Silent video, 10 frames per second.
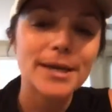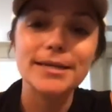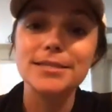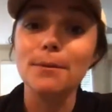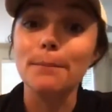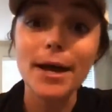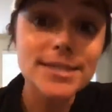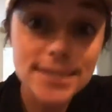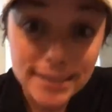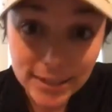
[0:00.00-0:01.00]
is the
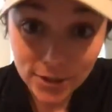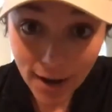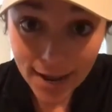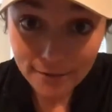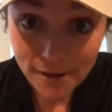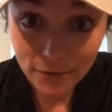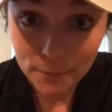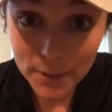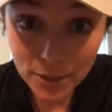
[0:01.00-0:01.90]
best leader I have ever been